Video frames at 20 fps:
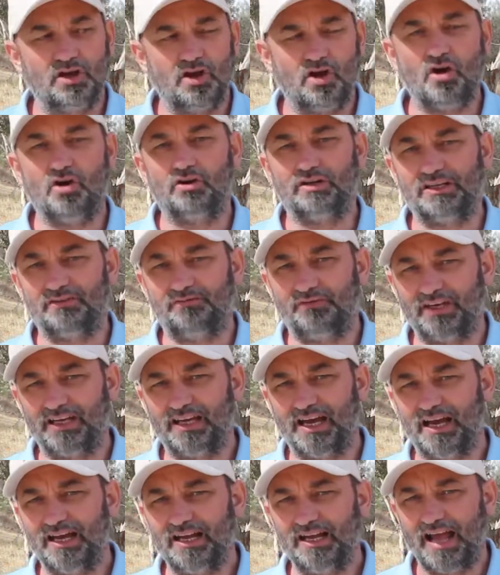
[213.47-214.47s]
early
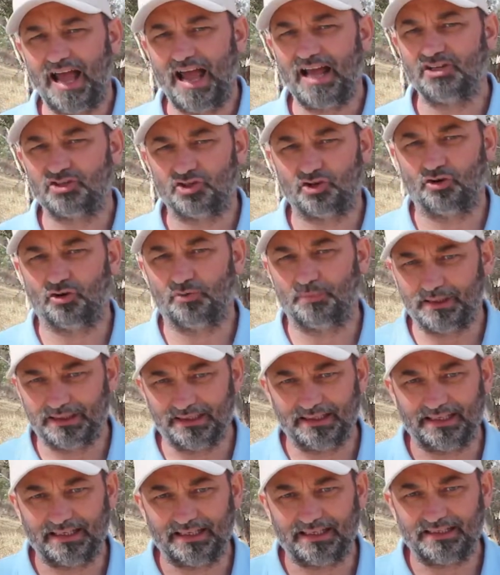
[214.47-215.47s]
vigour and
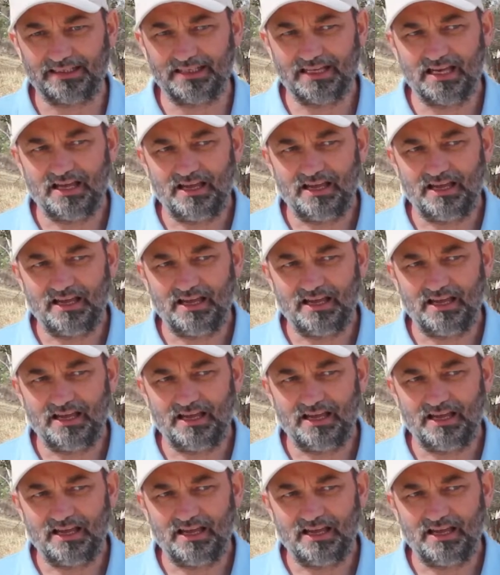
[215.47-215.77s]
durability,